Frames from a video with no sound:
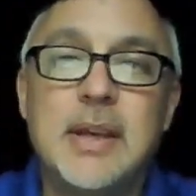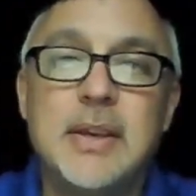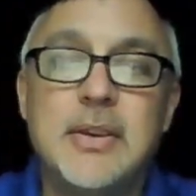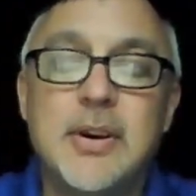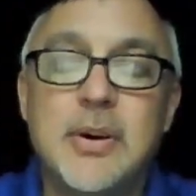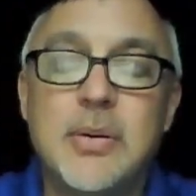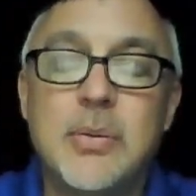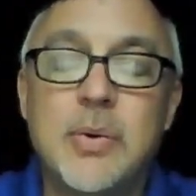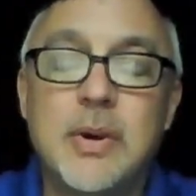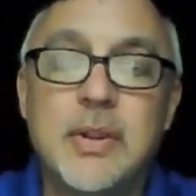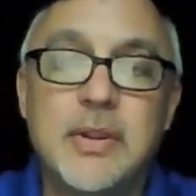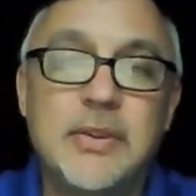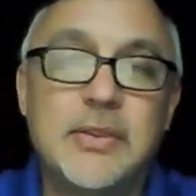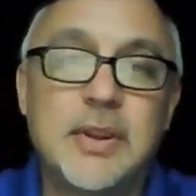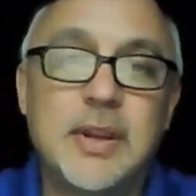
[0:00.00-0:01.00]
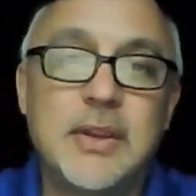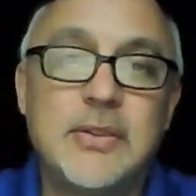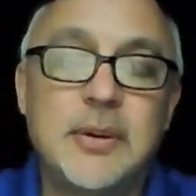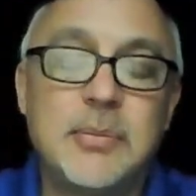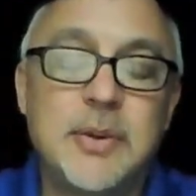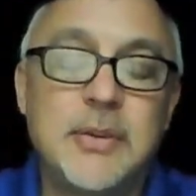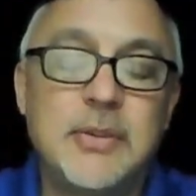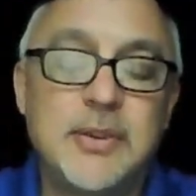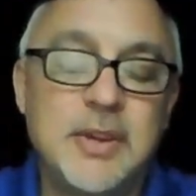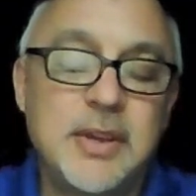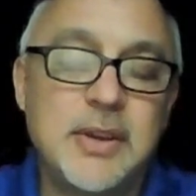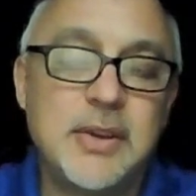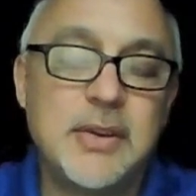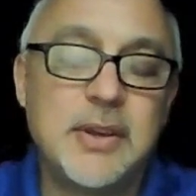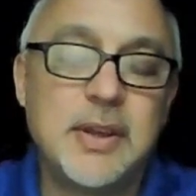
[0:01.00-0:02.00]
You know, one of these things I mentioned
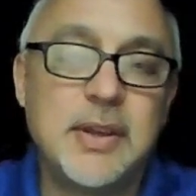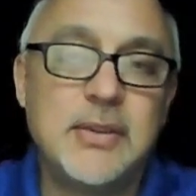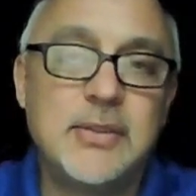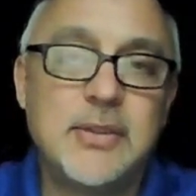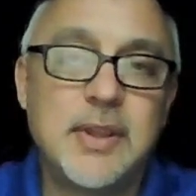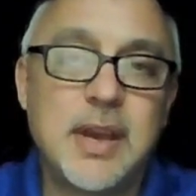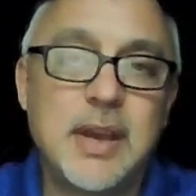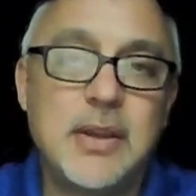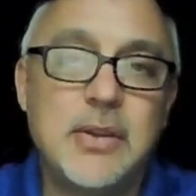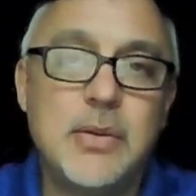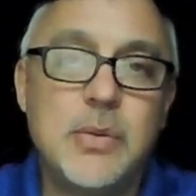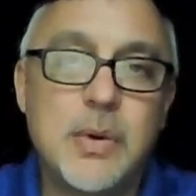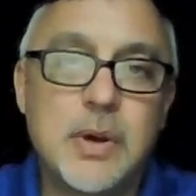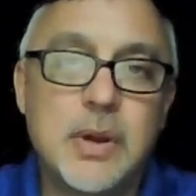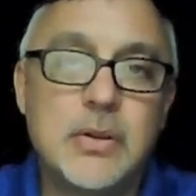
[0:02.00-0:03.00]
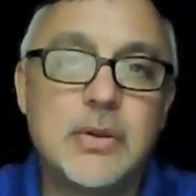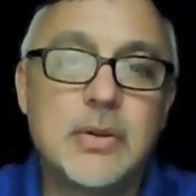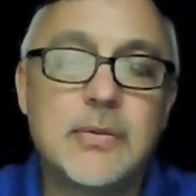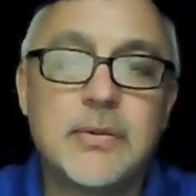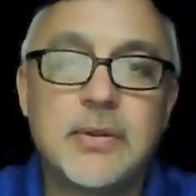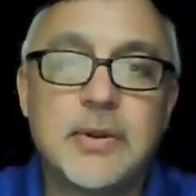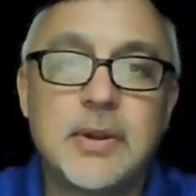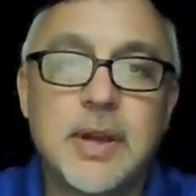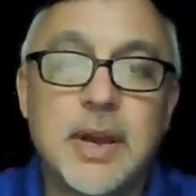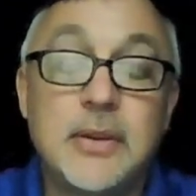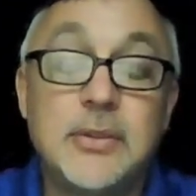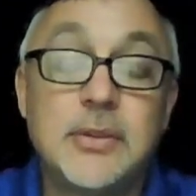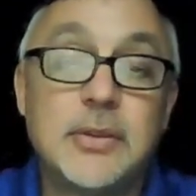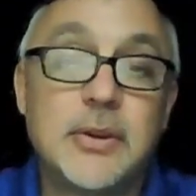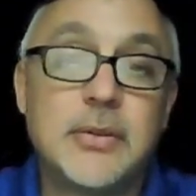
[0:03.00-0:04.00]
here is that you want to look for the
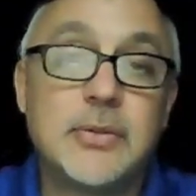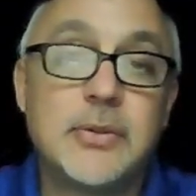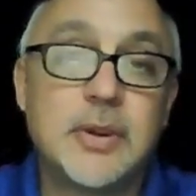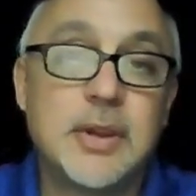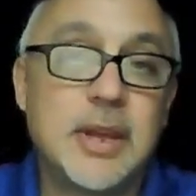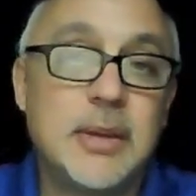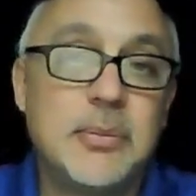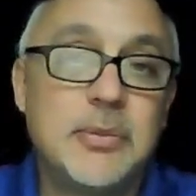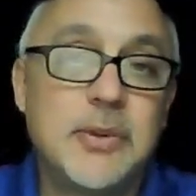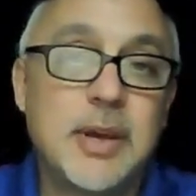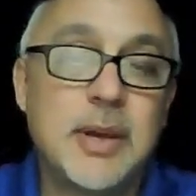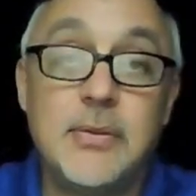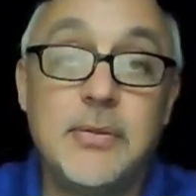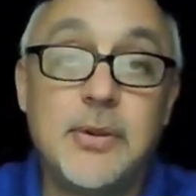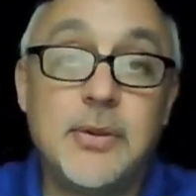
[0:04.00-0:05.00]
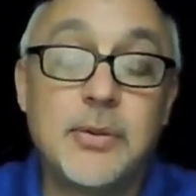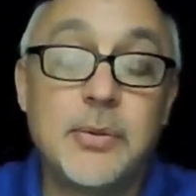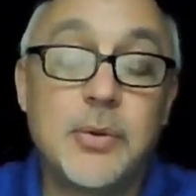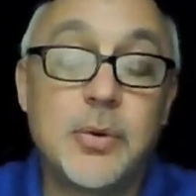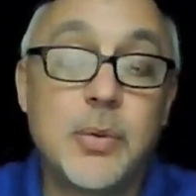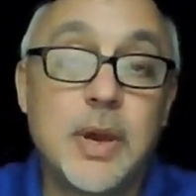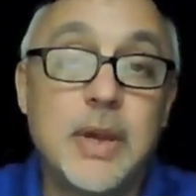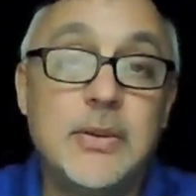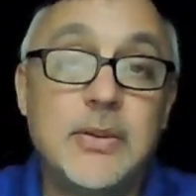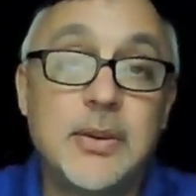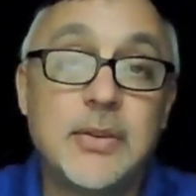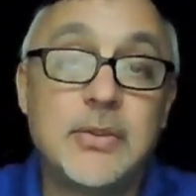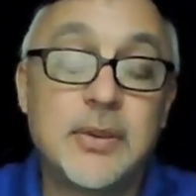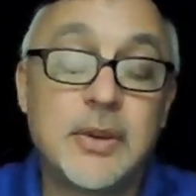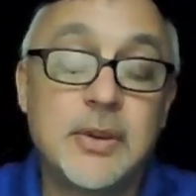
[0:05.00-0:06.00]
lines closer to game time. If you just want to wait
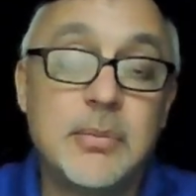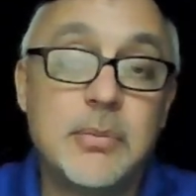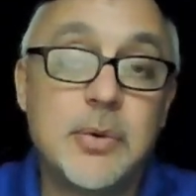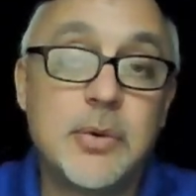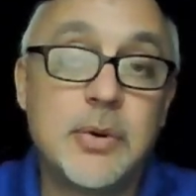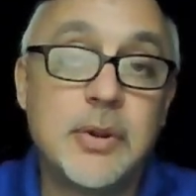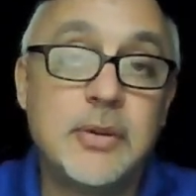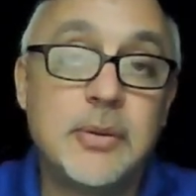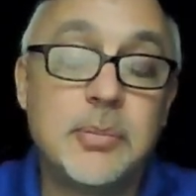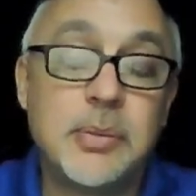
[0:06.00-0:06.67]
until Sunday morning to